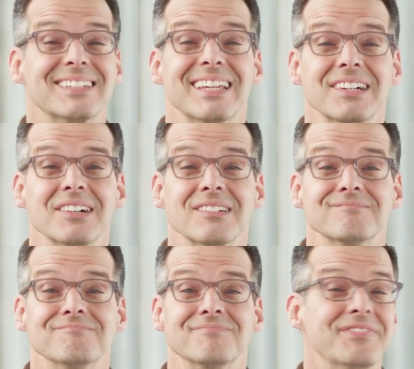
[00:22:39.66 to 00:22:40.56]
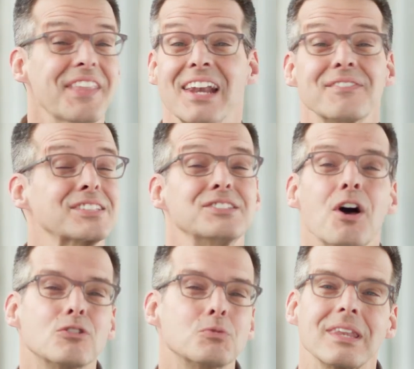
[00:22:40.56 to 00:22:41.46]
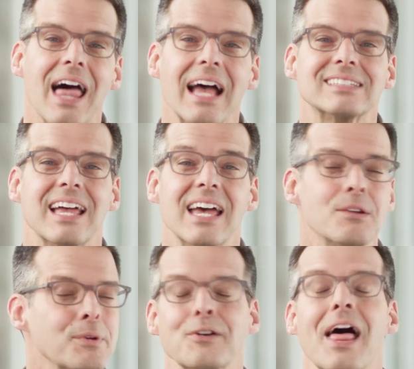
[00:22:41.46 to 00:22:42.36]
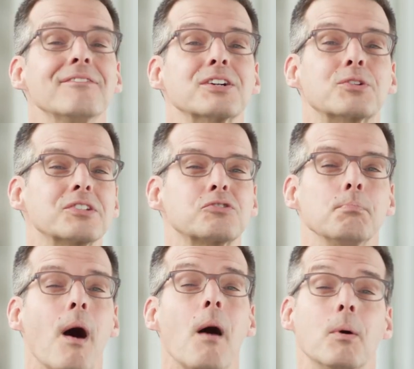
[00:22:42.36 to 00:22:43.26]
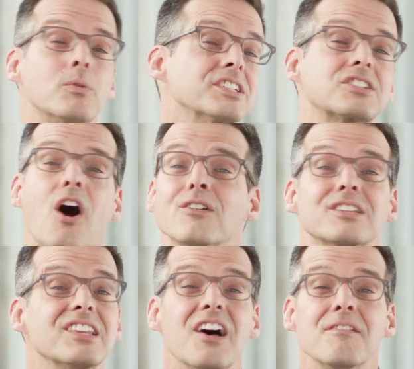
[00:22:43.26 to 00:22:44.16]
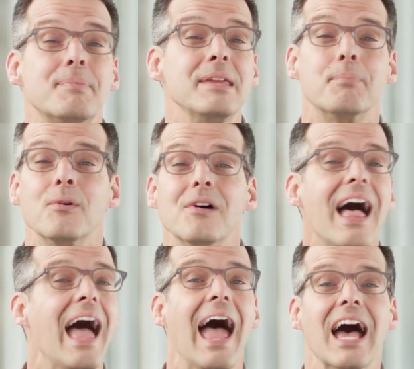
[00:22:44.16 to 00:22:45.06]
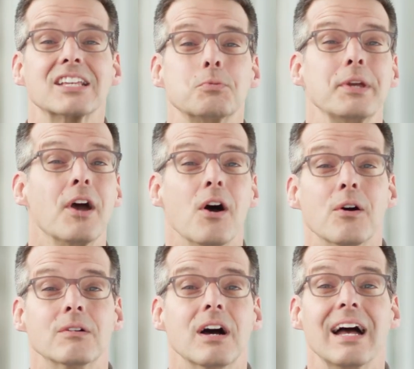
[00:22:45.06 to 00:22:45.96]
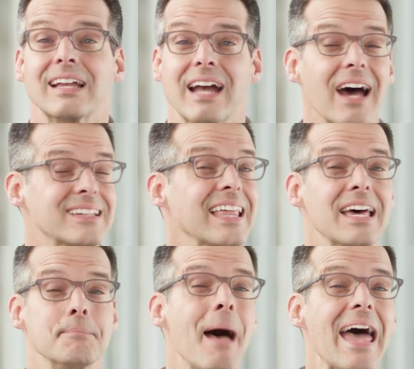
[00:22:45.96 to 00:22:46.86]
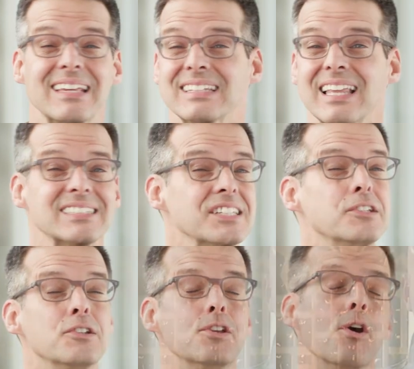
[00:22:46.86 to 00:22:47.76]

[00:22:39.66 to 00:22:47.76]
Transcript: deal. None of us knows what lies ahead. We don't have a crystal ball, but we're just called to love people as we go. God led Matt and Leslie to New